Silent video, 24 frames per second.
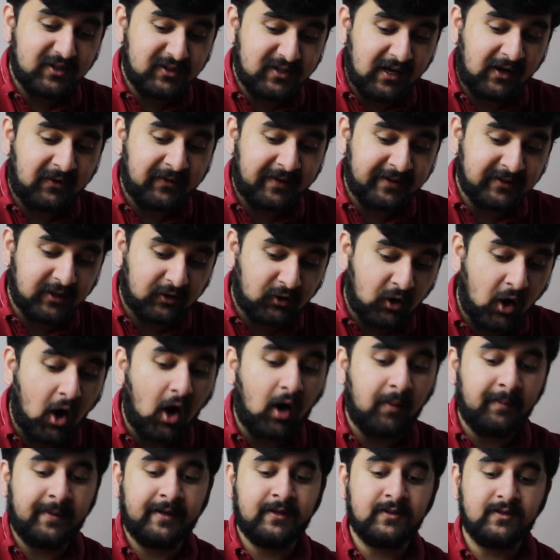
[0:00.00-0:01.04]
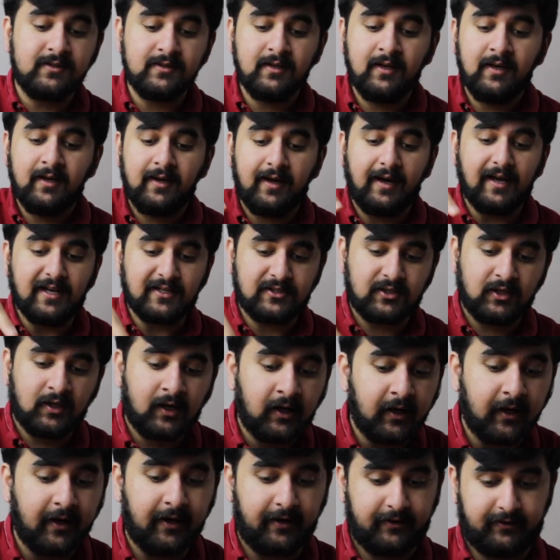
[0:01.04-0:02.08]
down in the comment is
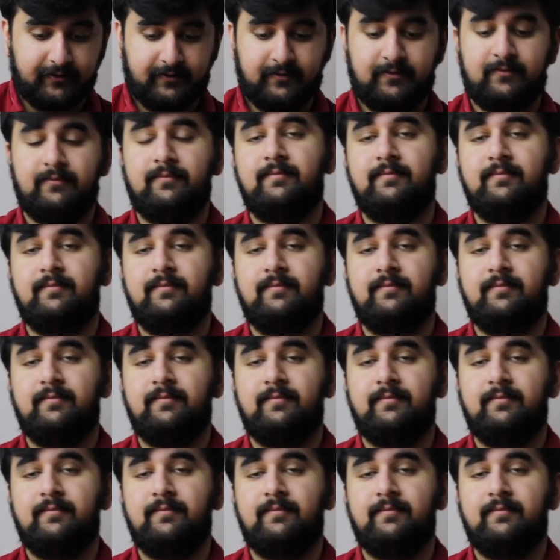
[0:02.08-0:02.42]
hurt.